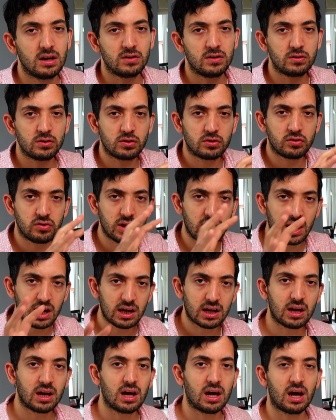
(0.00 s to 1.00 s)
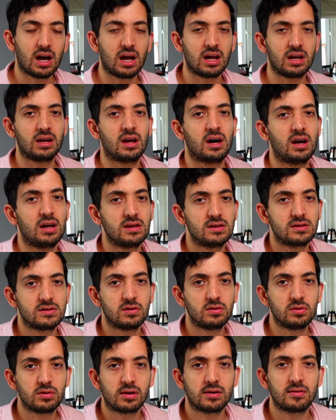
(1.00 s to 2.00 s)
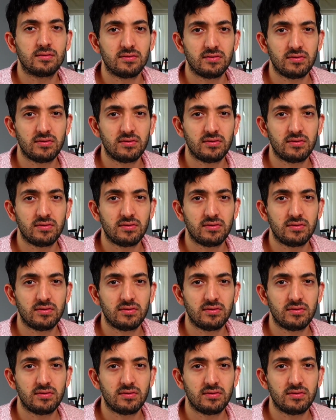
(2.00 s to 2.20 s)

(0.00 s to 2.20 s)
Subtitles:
to create a nice look and